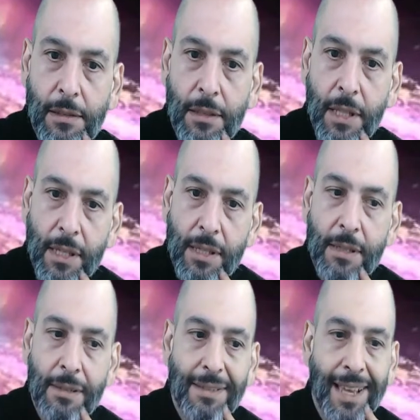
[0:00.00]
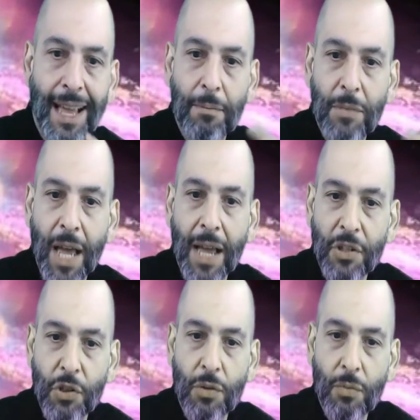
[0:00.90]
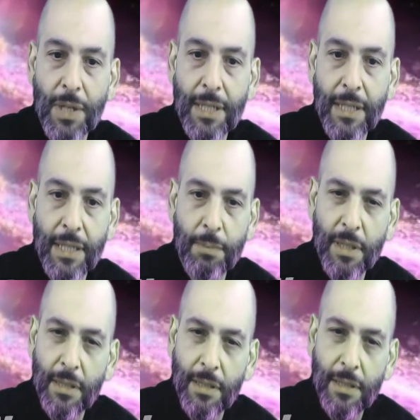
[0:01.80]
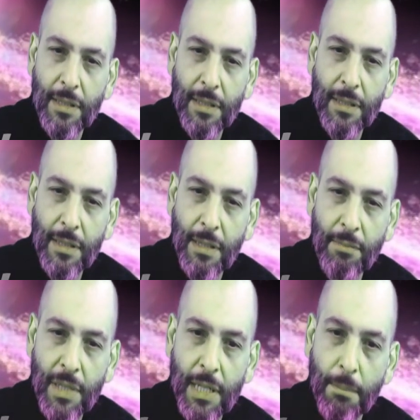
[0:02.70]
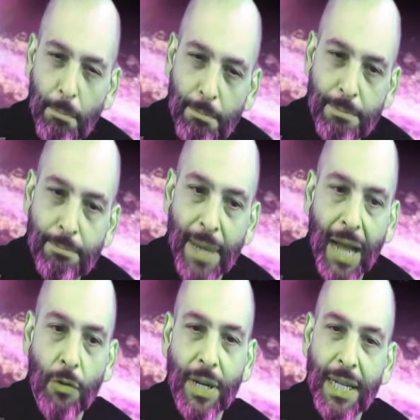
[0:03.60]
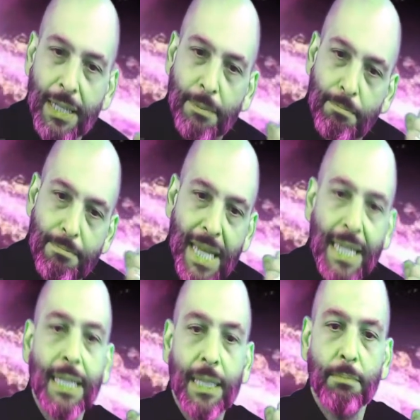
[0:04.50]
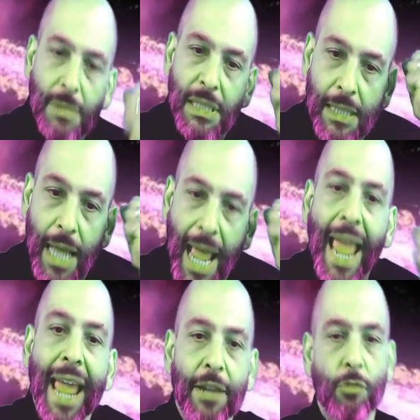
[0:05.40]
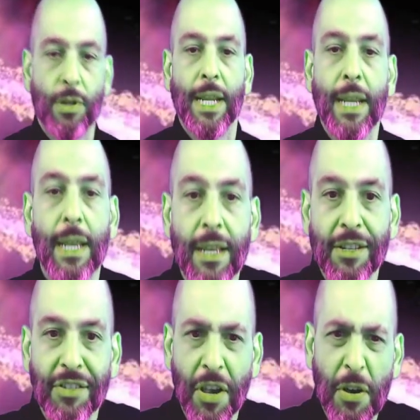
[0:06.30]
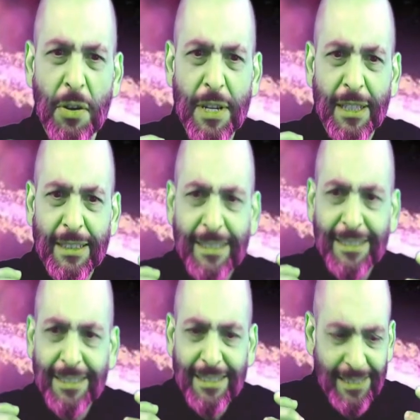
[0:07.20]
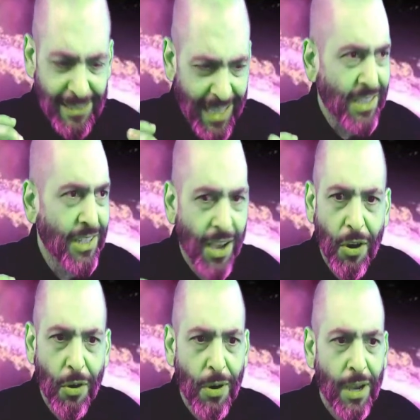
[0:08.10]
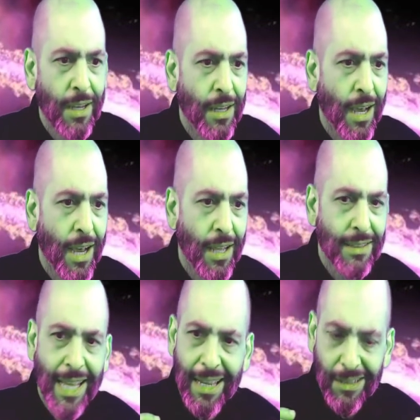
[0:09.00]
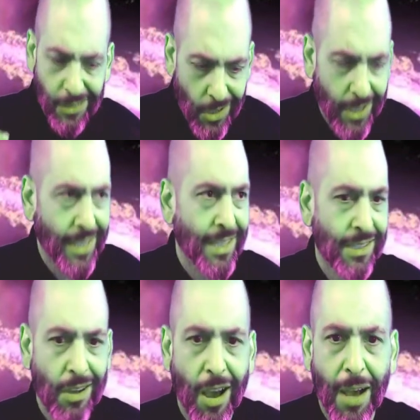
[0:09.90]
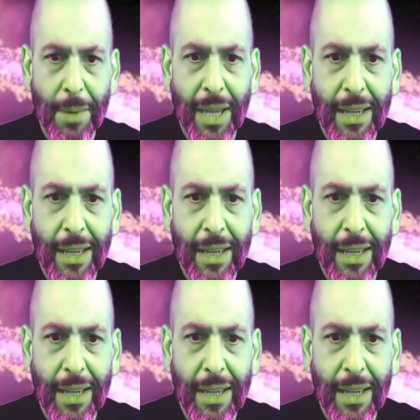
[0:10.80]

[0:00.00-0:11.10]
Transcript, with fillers: just, I'm not sure what it is, but something about it is making me angry. So let's go uh, take a look at this comic